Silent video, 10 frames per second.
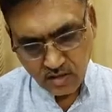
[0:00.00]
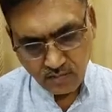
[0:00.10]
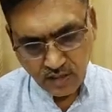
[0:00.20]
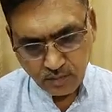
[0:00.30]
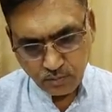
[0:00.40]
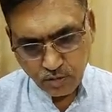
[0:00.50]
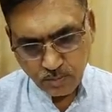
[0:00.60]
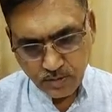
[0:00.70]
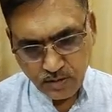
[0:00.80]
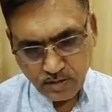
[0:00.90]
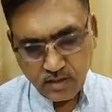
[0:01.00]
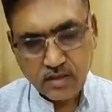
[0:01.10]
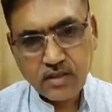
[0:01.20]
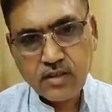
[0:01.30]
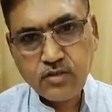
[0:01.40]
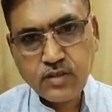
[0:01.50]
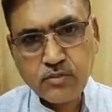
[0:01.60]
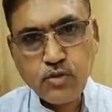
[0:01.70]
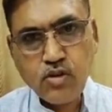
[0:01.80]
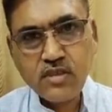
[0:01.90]
William Cowper was
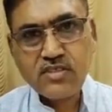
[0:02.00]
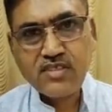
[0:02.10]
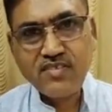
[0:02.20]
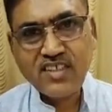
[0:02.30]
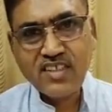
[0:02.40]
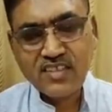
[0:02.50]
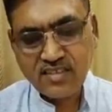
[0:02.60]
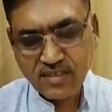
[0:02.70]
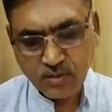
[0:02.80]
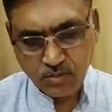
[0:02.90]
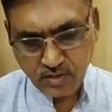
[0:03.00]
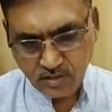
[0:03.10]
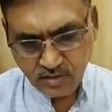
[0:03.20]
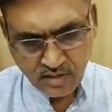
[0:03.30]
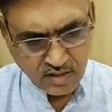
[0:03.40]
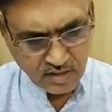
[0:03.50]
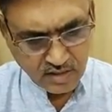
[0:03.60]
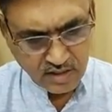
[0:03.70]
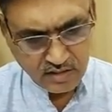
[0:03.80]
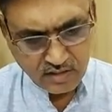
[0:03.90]
born in 1731,
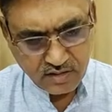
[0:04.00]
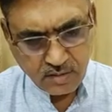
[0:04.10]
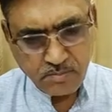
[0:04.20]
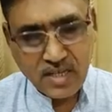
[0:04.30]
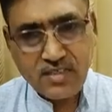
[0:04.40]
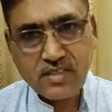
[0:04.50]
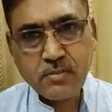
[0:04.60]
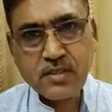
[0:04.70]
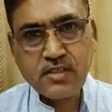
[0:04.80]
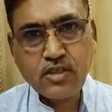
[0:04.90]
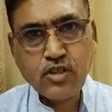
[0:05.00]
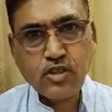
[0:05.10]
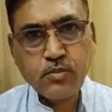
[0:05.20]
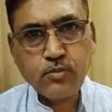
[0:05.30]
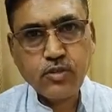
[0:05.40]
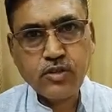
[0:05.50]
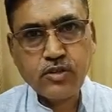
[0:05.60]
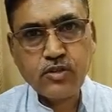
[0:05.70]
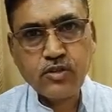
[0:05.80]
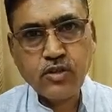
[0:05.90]
is the best representative poet